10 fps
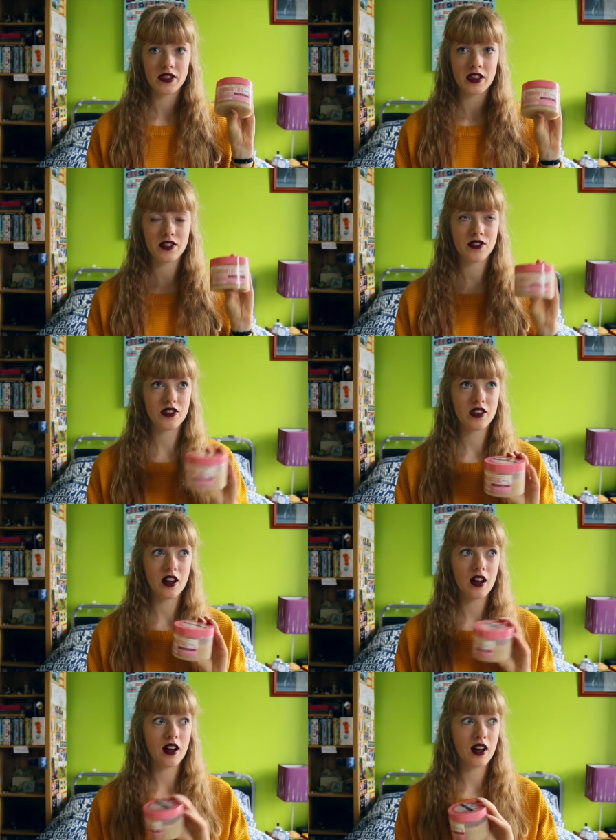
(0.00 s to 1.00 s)
this,
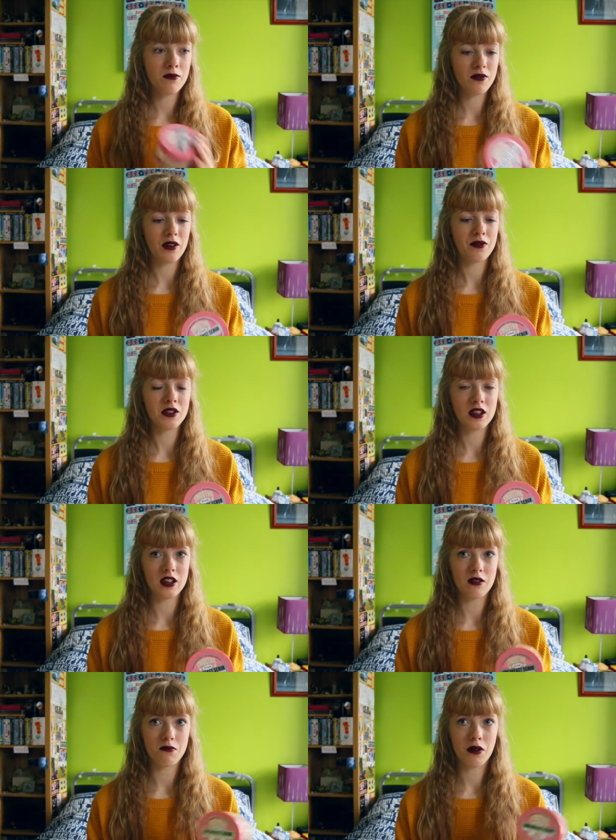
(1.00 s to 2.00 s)
I'm
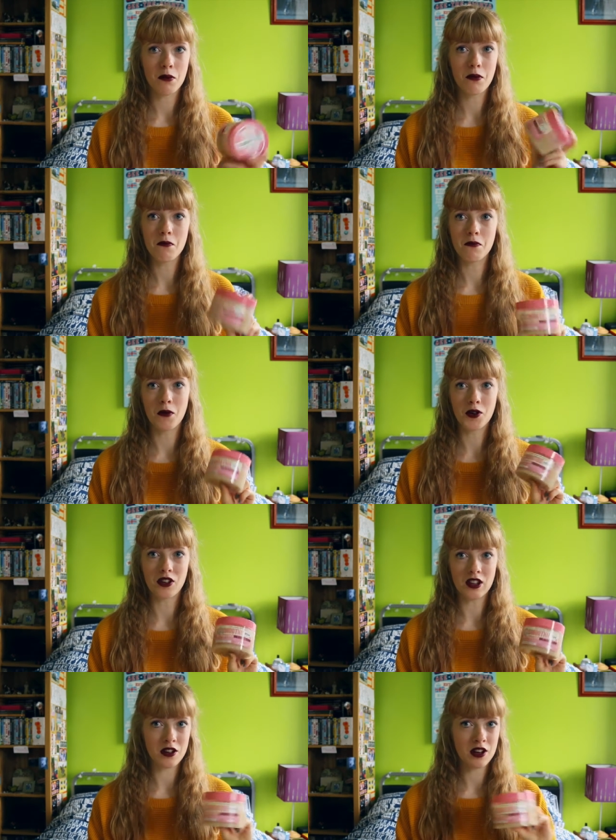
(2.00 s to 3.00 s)
definitely most
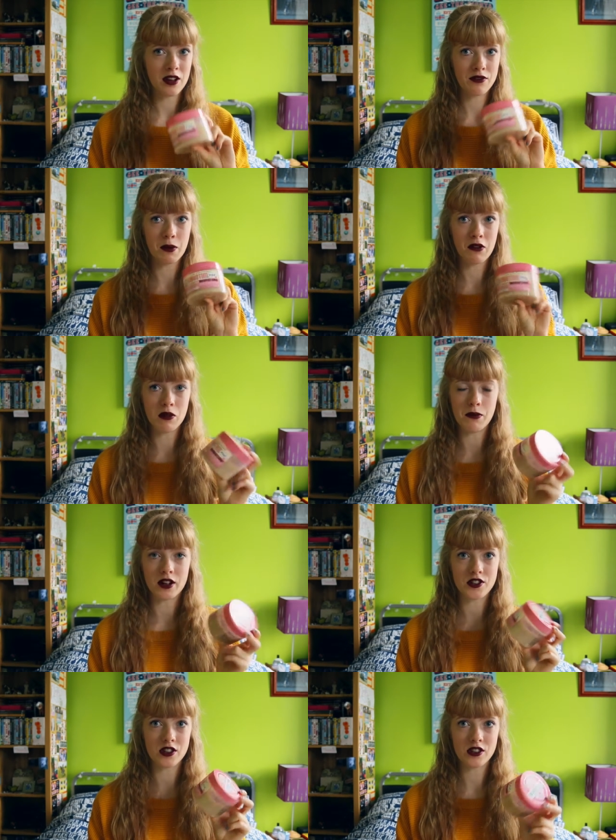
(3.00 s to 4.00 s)
likely going to have to be
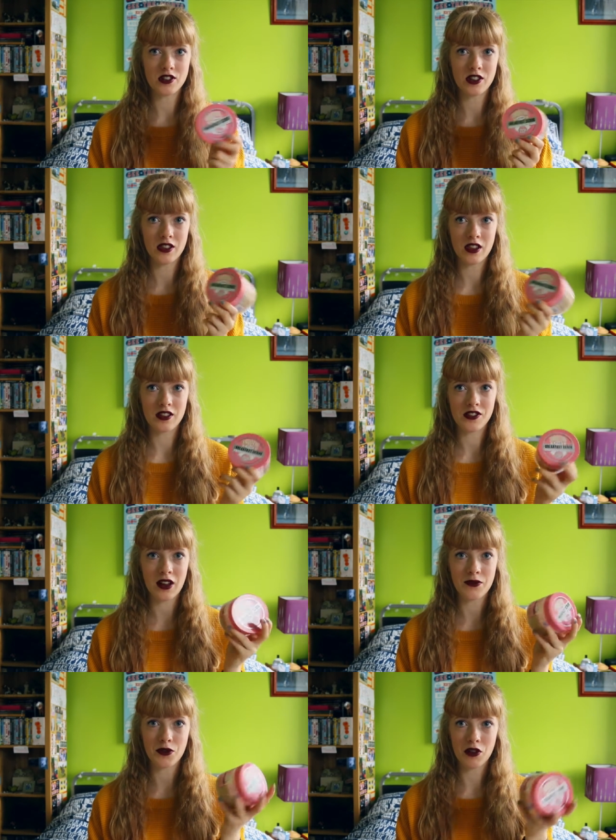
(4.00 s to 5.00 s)
repurchasing this
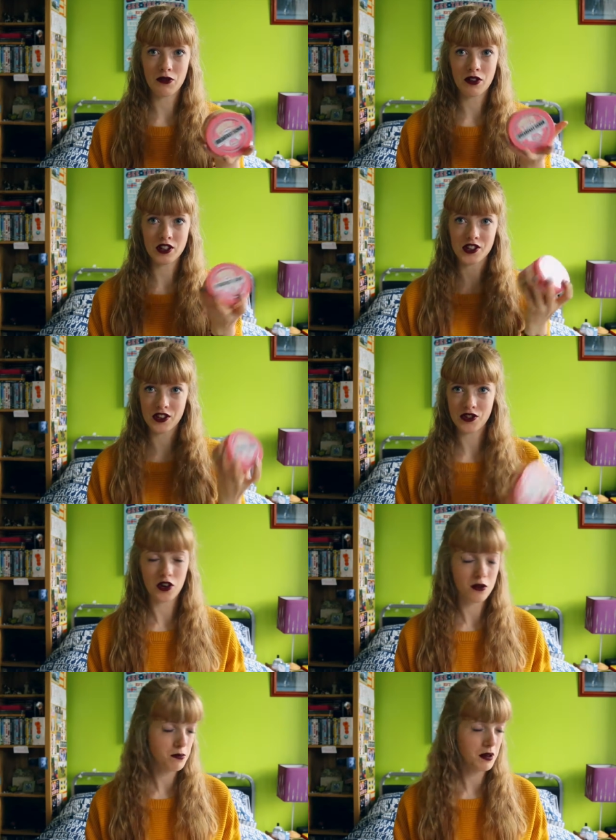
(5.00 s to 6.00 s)
after I finish this
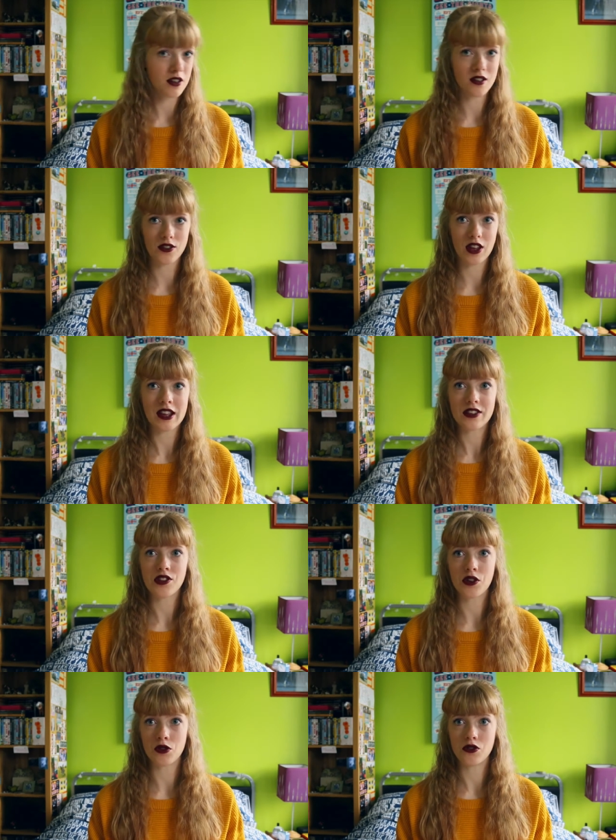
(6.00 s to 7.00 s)
tub because
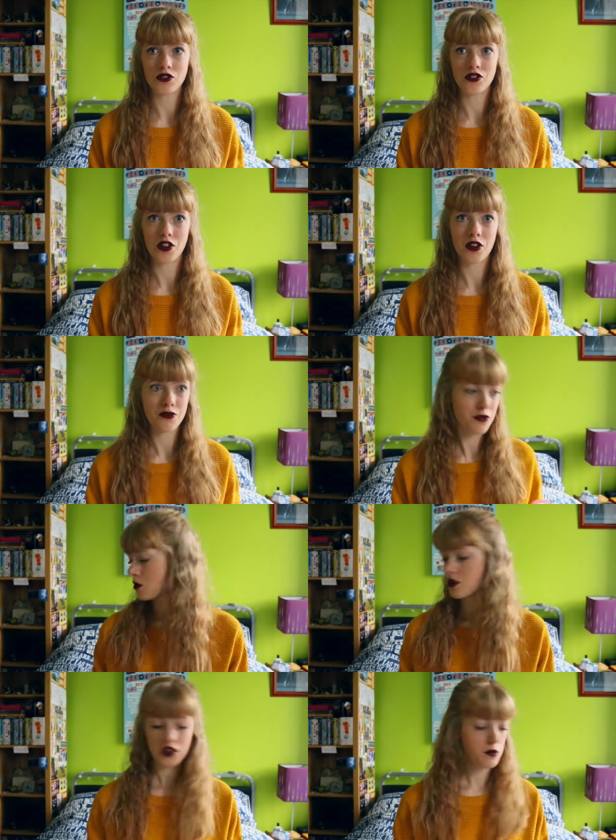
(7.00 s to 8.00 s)
it's good stuff.
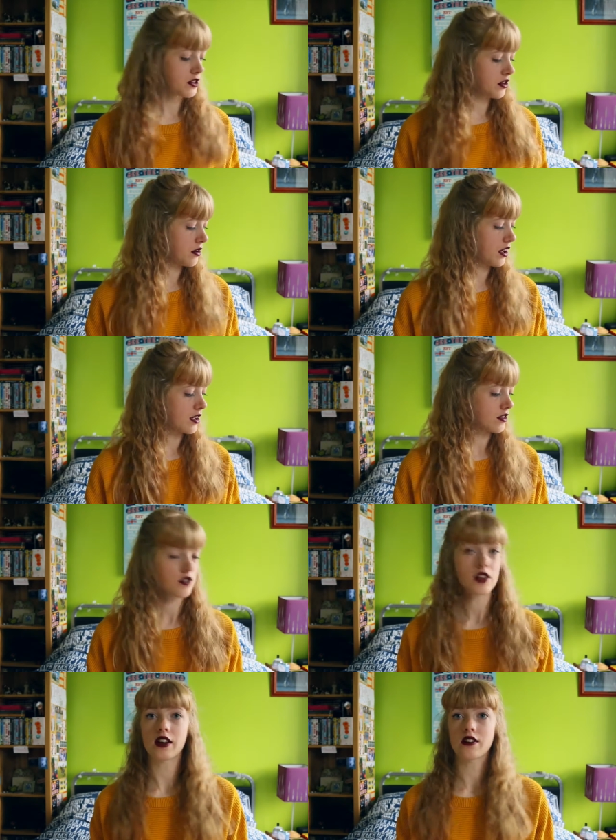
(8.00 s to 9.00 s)
What shall we do
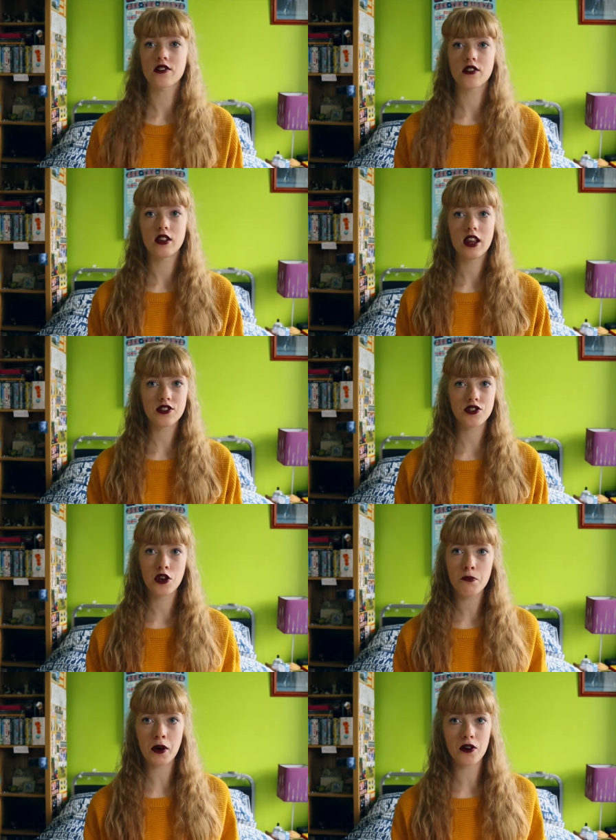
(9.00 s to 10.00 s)
next? Let's
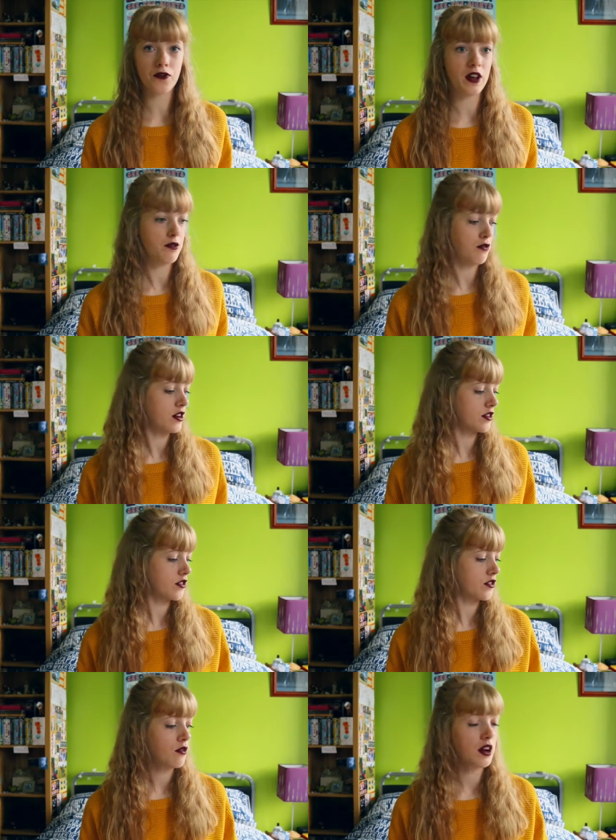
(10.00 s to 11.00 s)
do book
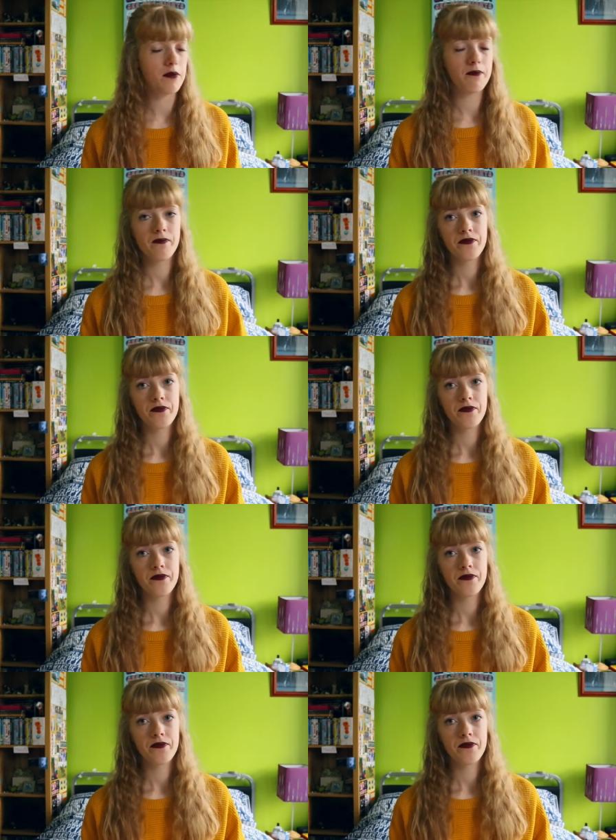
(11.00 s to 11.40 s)
favourites. Right.